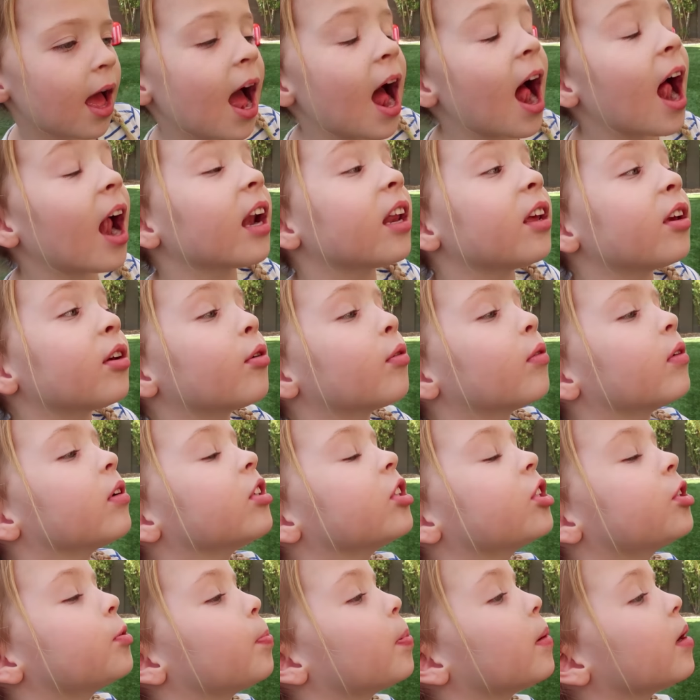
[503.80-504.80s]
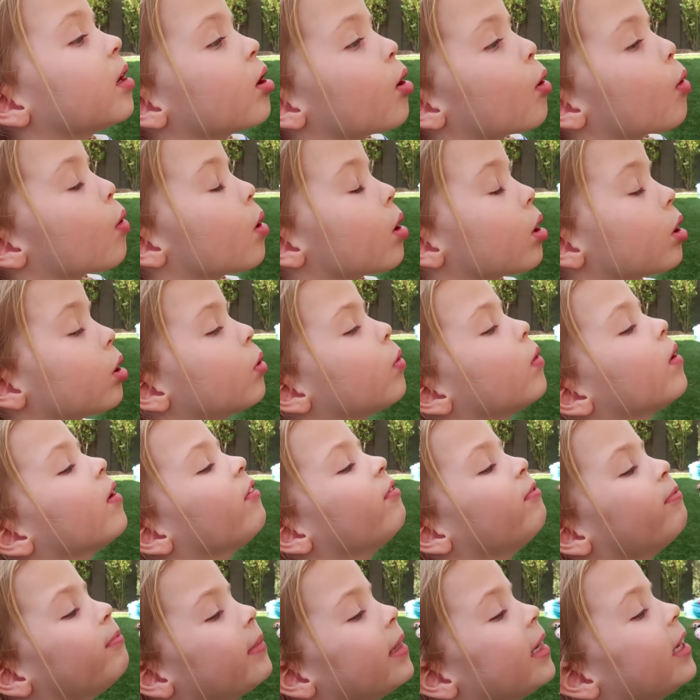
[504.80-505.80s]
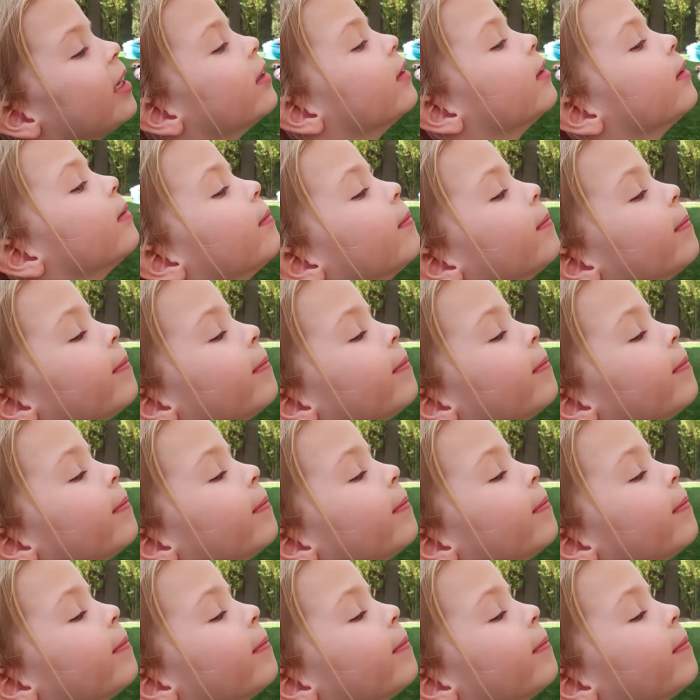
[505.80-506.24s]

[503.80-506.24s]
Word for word: Addy, you want to split an order with me?